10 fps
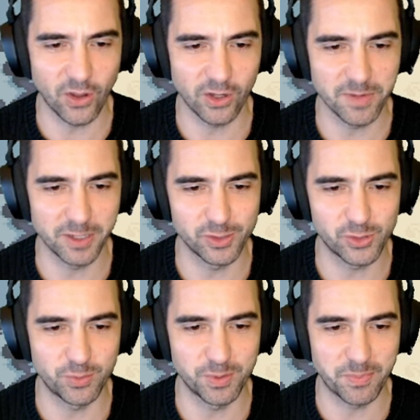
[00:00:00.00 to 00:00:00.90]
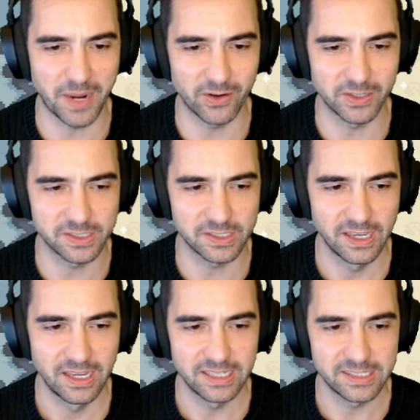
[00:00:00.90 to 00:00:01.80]
long about your stupid parents.
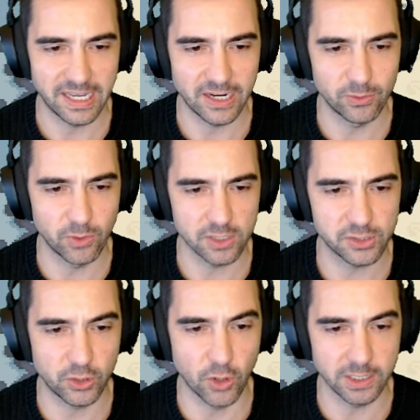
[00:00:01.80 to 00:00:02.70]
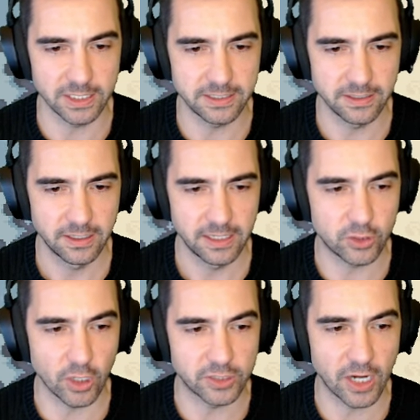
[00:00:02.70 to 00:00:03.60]
Is that how you lost the gauntlet? It
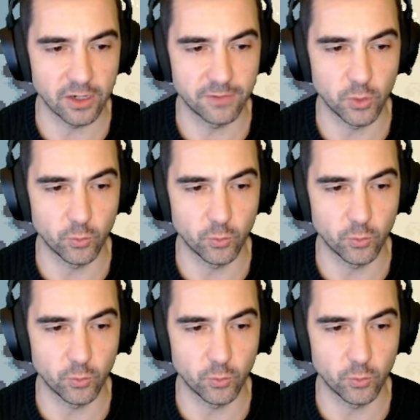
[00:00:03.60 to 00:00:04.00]
got tired of your